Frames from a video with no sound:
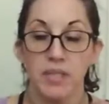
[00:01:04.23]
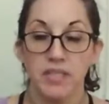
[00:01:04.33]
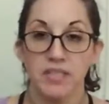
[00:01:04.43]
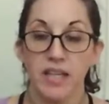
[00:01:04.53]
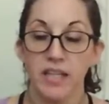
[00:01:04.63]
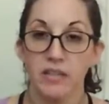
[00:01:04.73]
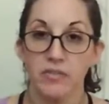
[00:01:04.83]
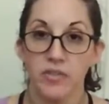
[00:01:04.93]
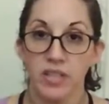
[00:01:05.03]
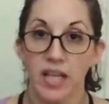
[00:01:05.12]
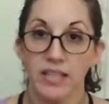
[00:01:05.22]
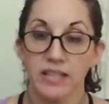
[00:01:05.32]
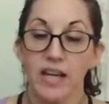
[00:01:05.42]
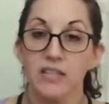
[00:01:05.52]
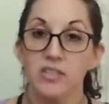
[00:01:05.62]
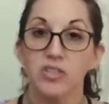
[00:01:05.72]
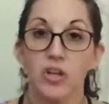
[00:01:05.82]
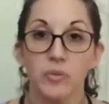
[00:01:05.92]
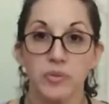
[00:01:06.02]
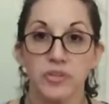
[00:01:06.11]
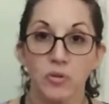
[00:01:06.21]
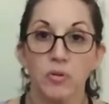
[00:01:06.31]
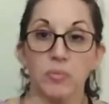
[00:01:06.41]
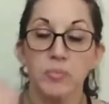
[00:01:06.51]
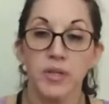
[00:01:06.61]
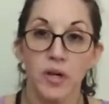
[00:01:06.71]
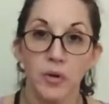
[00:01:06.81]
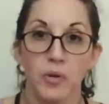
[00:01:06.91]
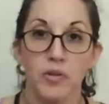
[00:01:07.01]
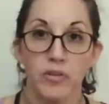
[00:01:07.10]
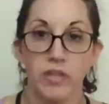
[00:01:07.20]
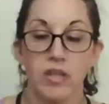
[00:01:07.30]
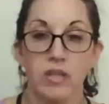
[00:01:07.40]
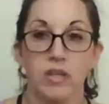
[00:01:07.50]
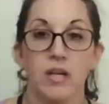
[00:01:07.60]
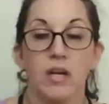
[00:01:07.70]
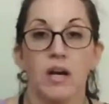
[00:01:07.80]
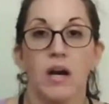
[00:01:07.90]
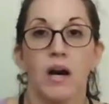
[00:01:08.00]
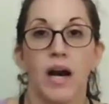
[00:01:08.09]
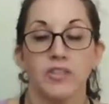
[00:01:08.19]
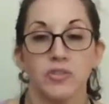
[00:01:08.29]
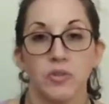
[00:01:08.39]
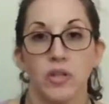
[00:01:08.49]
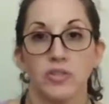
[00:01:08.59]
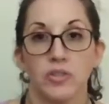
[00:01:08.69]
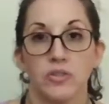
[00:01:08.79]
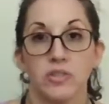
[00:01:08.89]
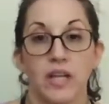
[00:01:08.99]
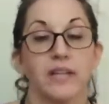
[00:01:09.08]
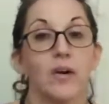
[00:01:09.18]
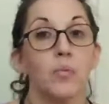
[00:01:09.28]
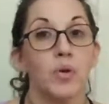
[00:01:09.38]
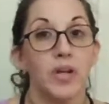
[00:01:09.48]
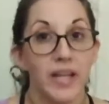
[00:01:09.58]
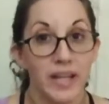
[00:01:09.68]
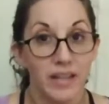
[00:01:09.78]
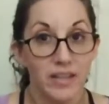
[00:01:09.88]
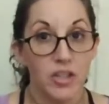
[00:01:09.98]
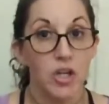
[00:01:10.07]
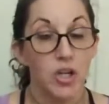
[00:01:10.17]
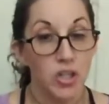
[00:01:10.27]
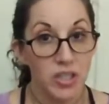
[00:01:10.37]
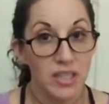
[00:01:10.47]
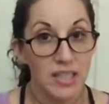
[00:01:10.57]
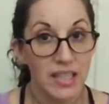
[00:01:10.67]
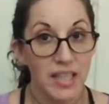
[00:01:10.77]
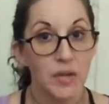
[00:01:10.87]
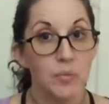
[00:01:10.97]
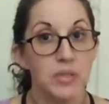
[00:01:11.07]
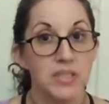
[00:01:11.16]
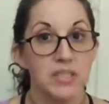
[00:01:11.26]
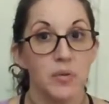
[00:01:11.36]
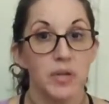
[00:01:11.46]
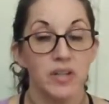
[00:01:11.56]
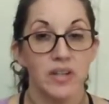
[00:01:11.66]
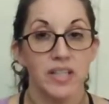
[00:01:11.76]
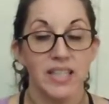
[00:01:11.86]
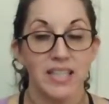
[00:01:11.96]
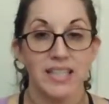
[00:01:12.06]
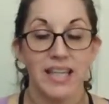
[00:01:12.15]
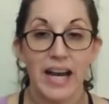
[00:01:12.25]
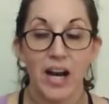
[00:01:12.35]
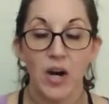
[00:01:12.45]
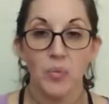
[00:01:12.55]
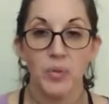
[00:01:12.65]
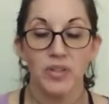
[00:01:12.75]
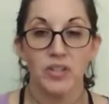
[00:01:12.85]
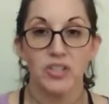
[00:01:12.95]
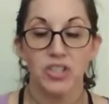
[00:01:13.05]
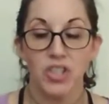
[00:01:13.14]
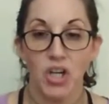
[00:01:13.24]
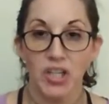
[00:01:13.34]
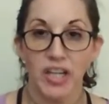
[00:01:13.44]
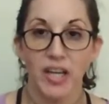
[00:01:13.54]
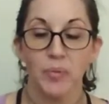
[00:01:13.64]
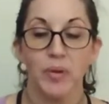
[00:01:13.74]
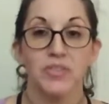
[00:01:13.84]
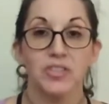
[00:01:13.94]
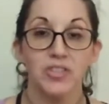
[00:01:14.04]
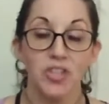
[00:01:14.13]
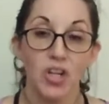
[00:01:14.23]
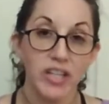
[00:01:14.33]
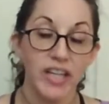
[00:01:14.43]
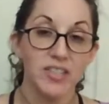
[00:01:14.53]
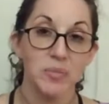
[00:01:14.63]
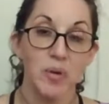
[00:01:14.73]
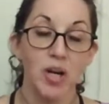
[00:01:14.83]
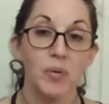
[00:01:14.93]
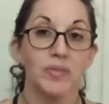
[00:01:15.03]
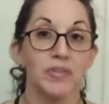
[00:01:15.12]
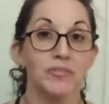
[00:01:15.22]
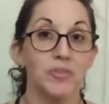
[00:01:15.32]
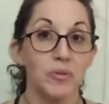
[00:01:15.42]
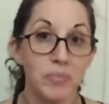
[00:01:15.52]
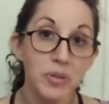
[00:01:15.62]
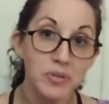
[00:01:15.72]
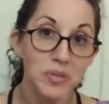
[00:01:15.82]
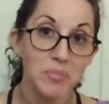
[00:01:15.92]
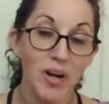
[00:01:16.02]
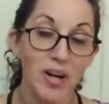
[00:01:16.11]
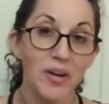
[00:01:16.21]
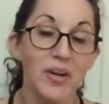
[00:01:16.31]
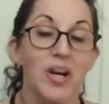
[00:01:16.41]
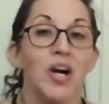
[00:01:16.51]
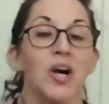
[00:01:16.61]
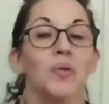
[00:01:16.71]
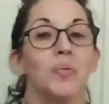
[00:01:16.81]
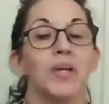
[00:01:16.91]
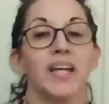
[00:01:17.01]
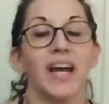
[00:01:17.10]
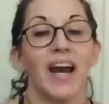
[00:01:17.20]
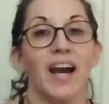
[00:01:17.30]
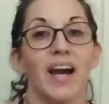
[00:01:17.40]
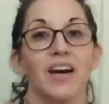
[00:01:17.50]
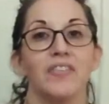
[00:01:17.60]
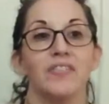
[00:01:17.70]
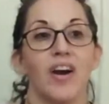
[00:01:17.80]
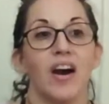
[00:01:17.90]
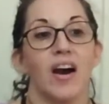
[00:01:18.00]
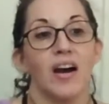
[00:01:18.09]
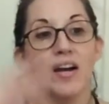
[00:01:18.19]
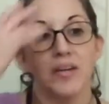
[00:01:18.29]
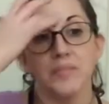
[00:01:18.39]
consecutively like that, starting with Scorpio, the astrological sign that we're in currently, what's going on now with our Stargate. We have the Stargate tomorrow, we have the full moon tomorrow, we have I